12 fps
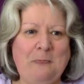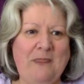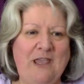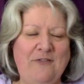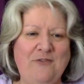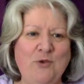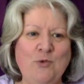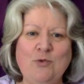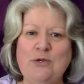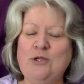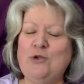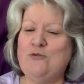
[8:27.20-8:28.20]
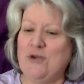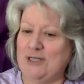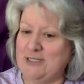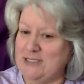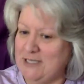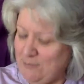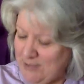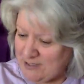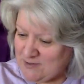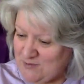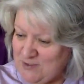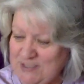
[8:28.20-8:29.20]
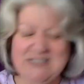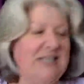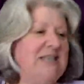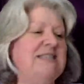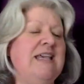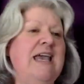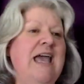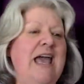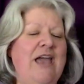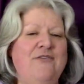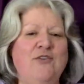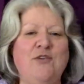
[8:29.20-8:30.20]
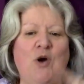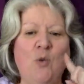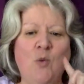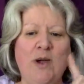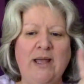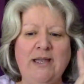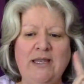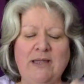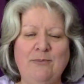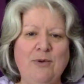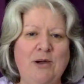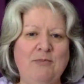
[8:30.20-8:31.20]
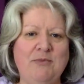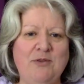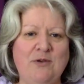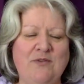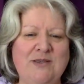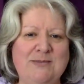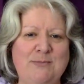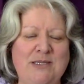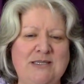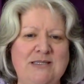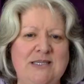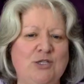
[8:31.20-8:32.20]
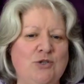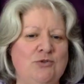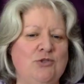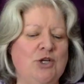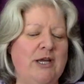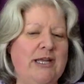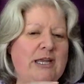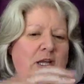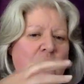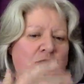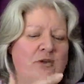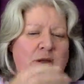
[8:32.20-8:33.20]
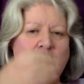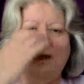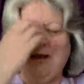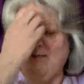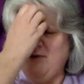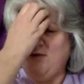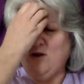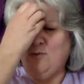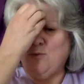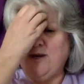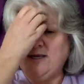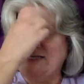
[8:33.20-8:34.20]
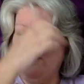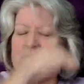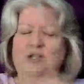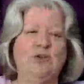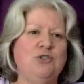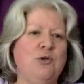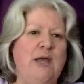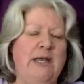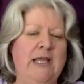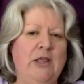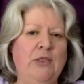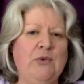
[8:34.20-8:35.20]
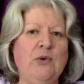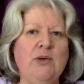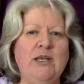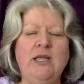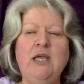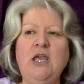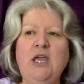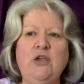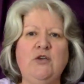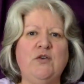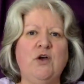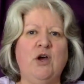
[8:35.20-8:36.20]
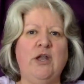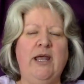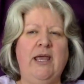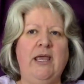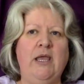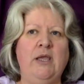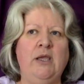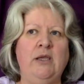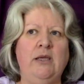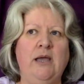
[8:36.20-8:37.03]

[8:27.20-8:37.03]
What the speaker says: If you volunteer, we ask for volunteers. If you've got one problem with your business that you're trying to get over, you've got a breakdown and you're not sure how to get through it, you've got a,